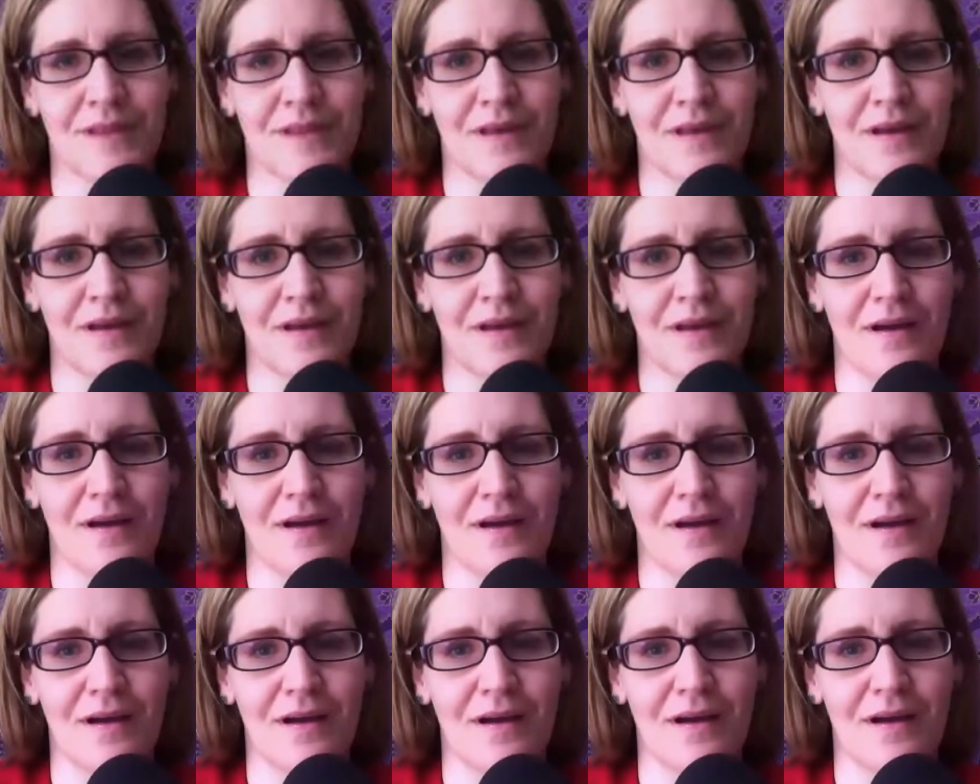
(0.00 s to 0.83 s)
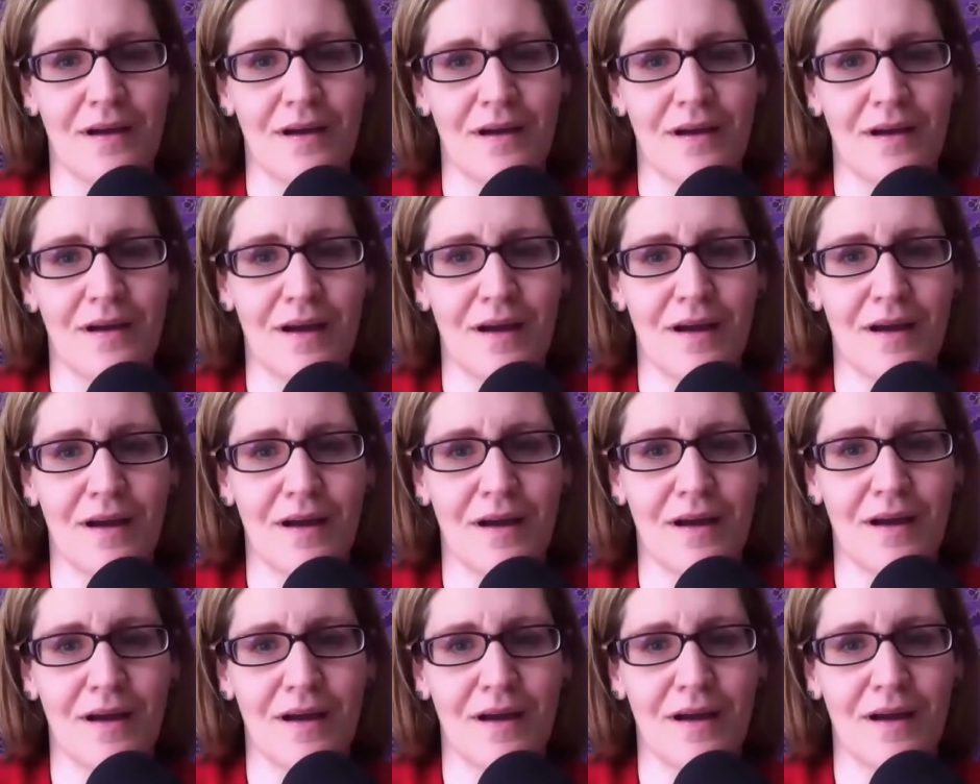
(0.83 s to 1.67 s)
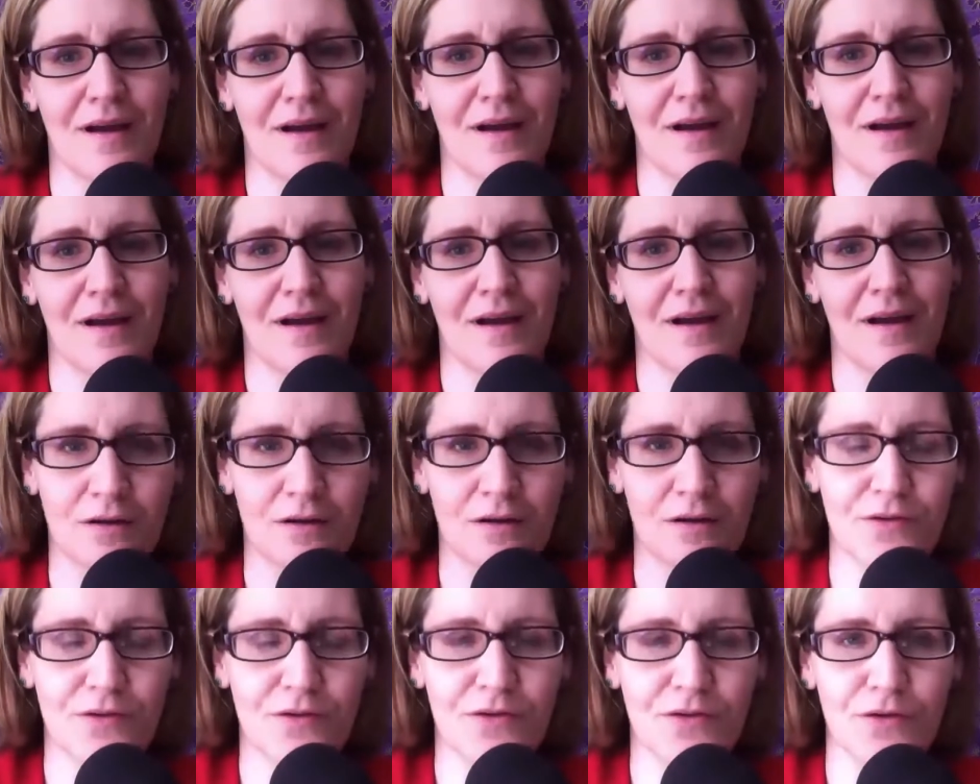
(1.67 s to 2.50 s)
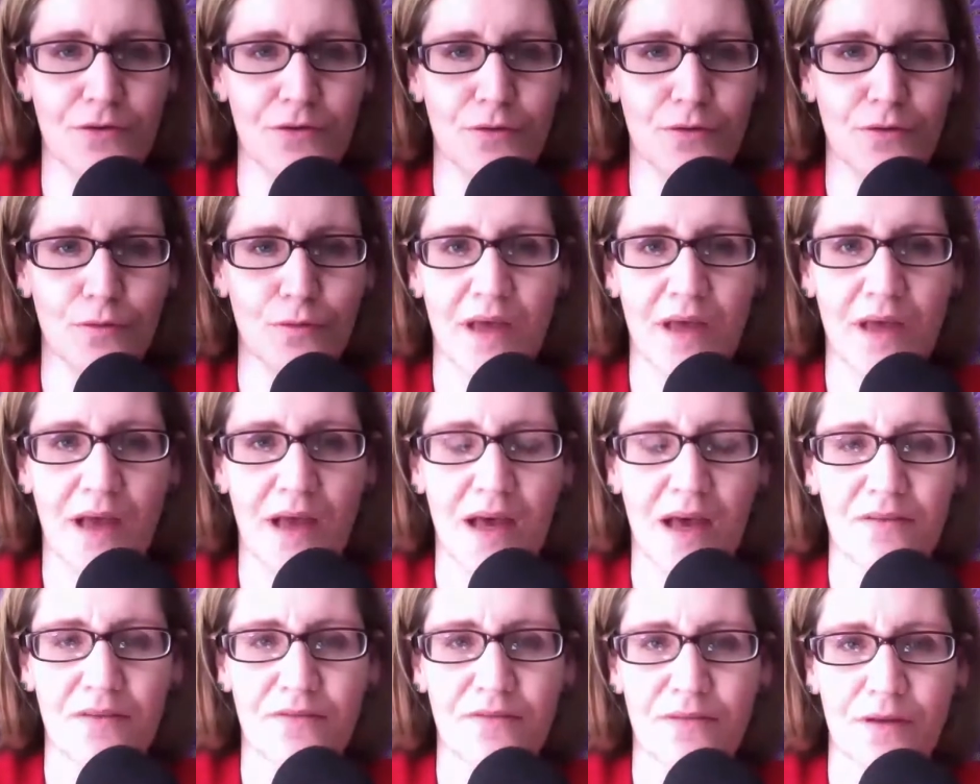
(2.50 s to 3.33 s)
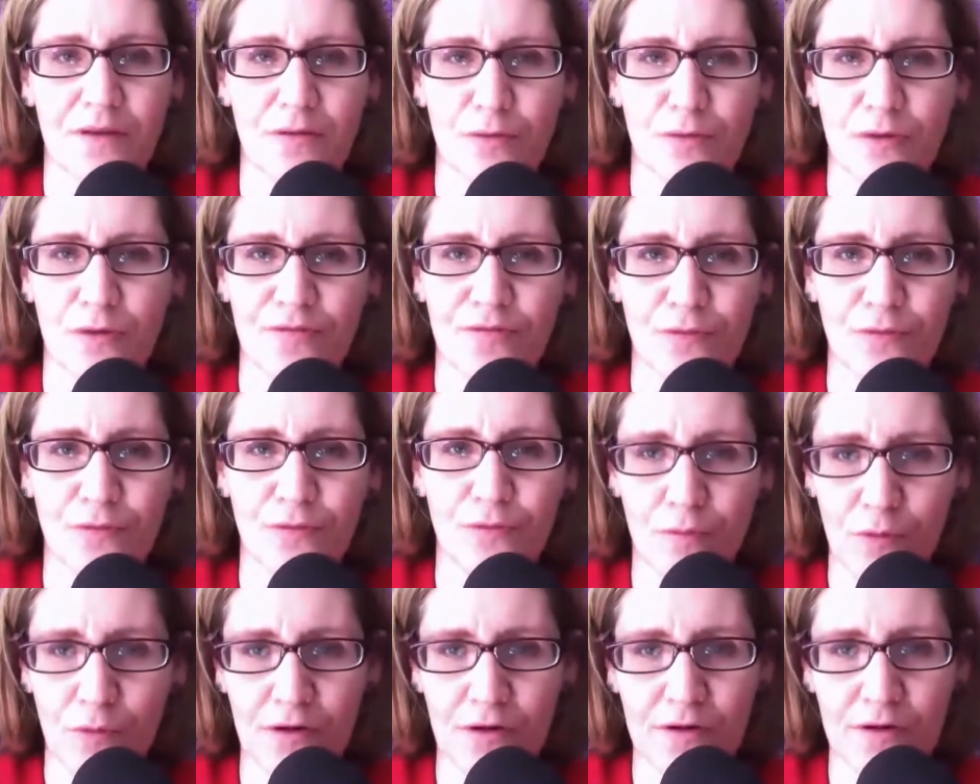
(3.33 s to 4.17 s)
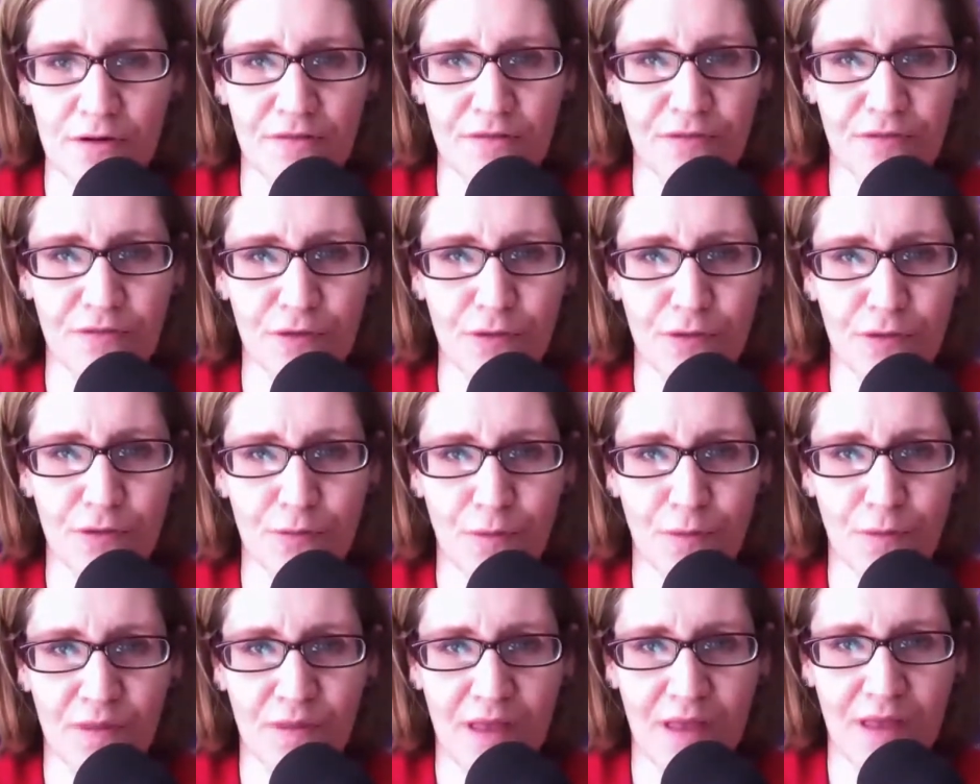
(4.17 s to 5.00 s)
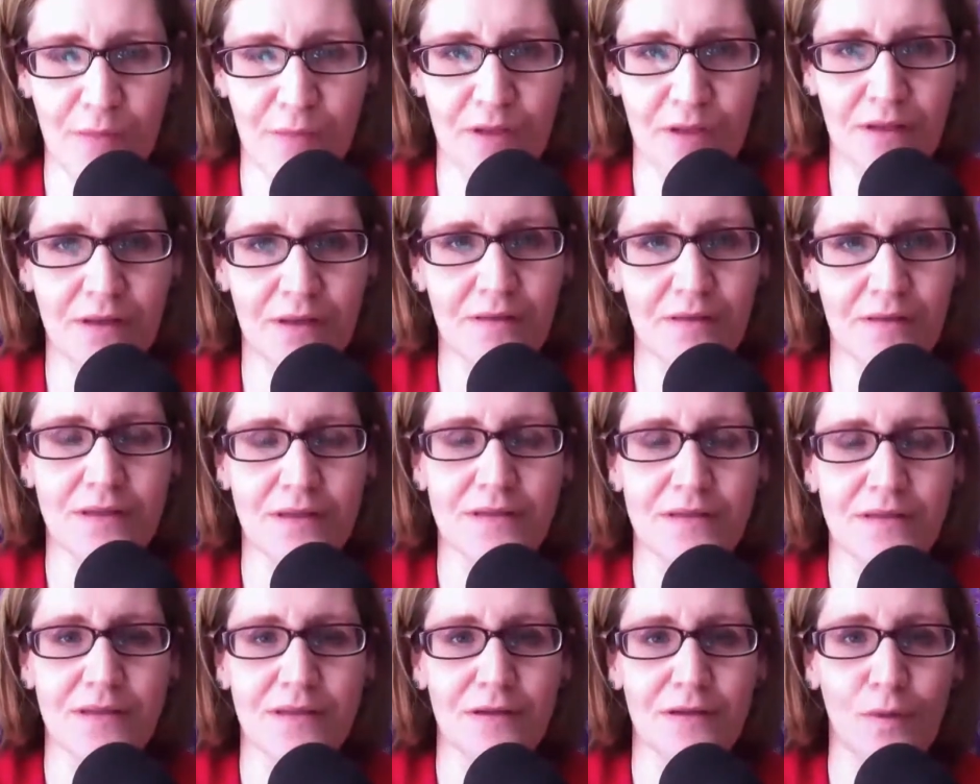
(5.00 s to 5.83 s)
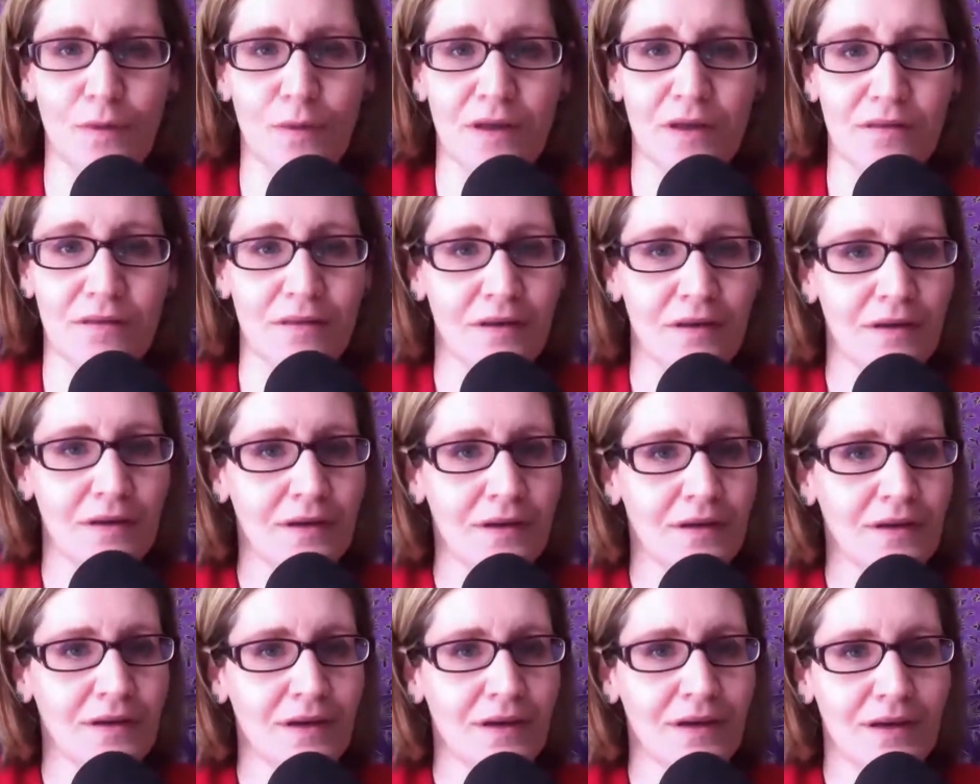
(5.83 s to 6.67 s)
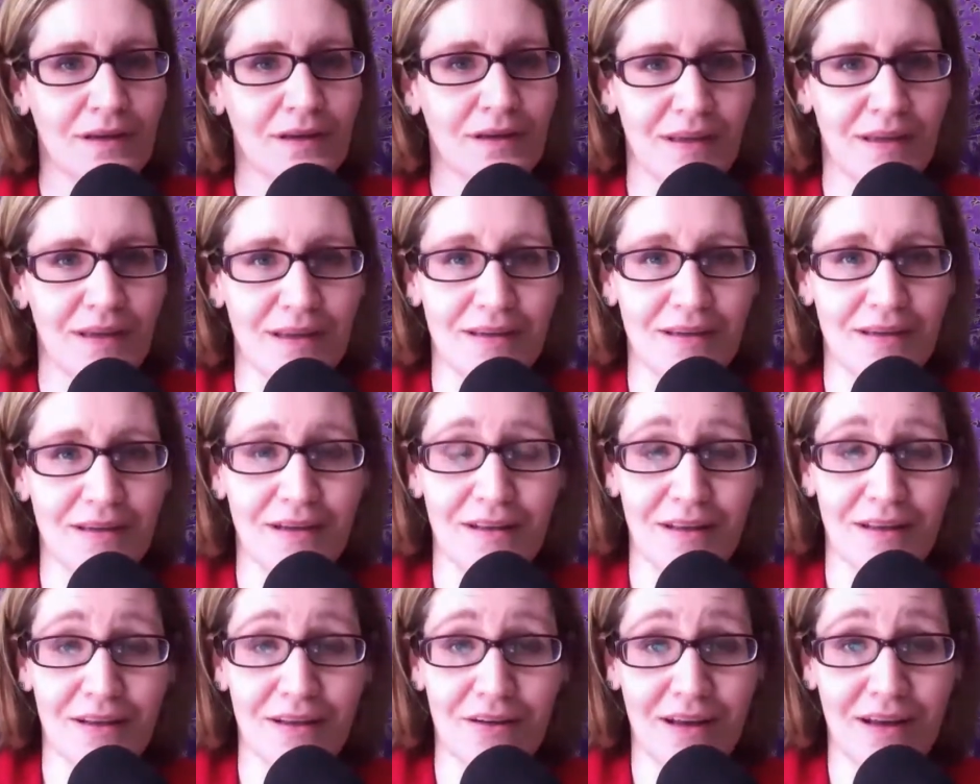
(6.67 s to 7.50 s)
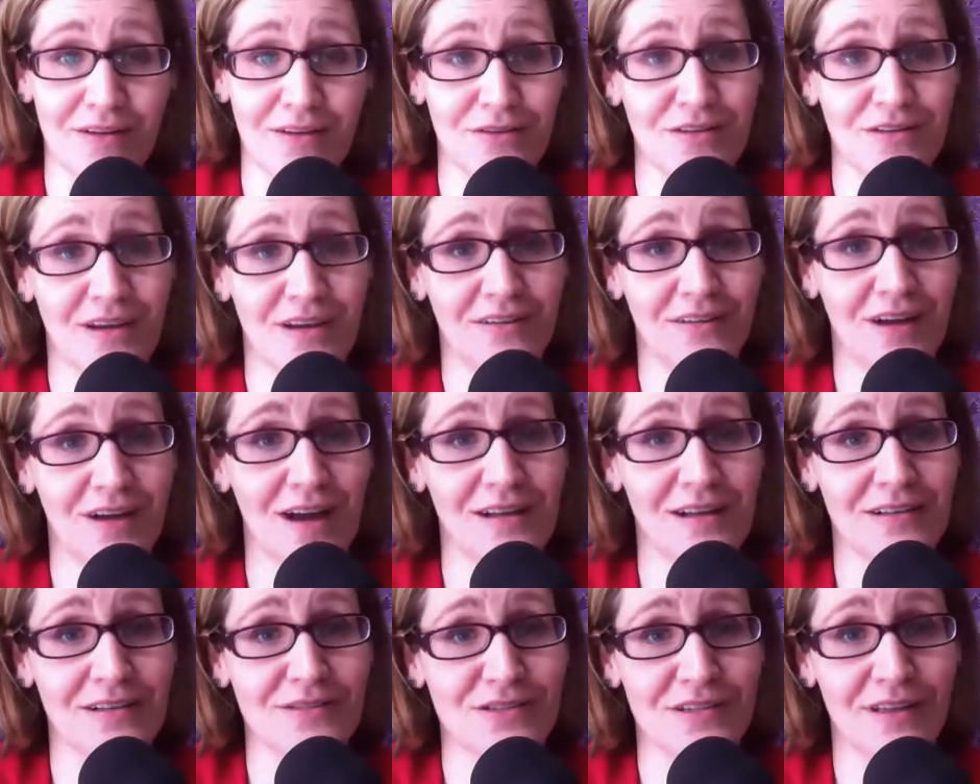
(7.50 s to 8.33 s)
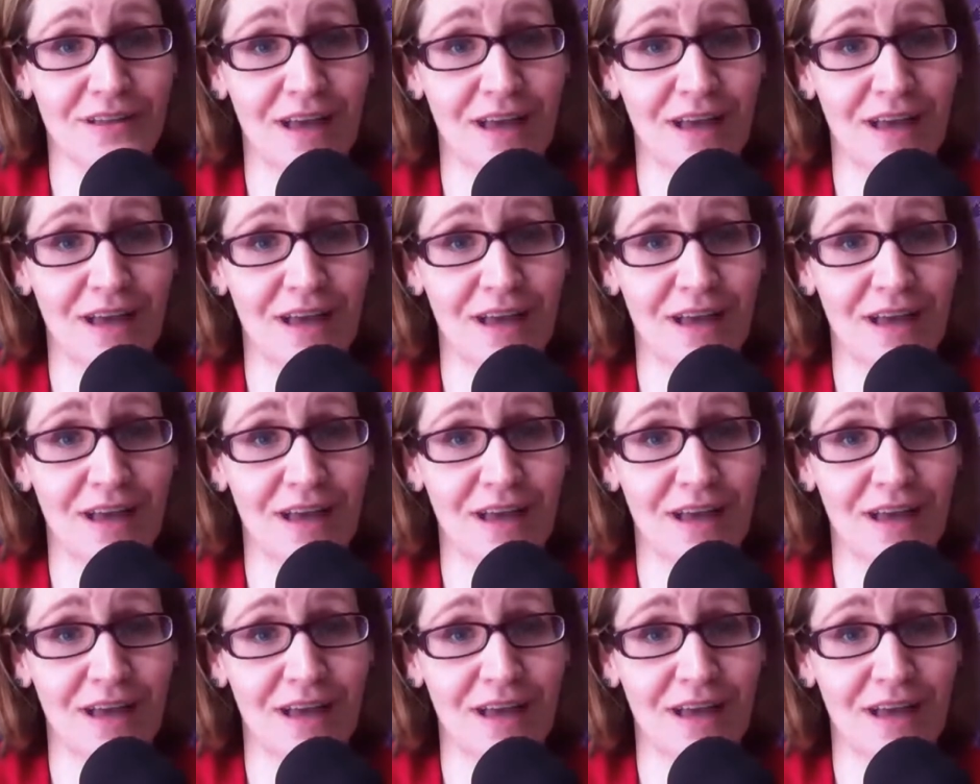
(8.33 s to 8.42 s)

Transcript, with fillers: All right. Thank you so much, Emily. And I'd encourage you, we have 3 or 4 more interviews with Emily that deal with getting clutter out of your technology.